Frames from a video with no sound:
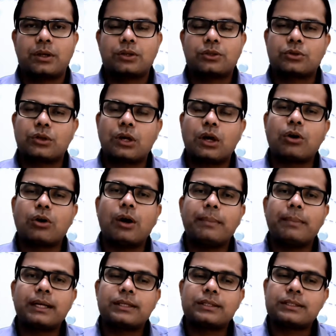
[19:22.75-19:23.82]
So now
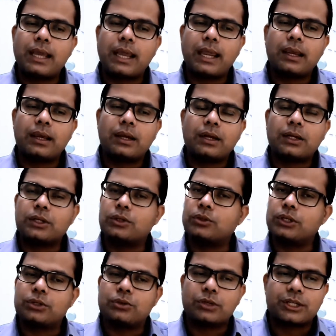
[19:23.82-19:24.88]
government is saying you
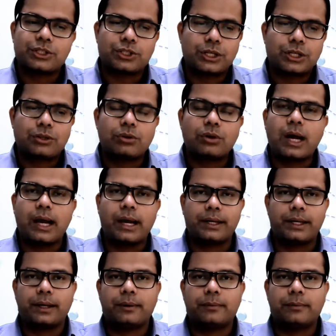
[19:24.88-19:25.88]
need to restrict your hiring.